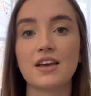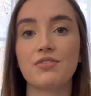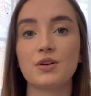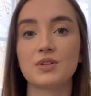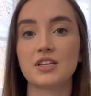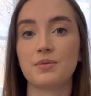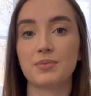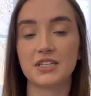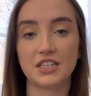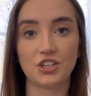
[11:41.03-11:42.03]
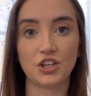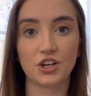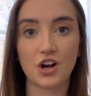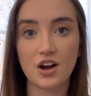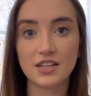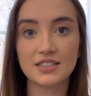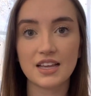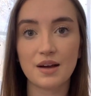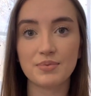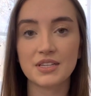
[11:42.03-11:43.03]
if there was a particular
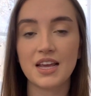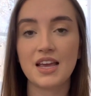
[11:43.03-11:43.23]
concept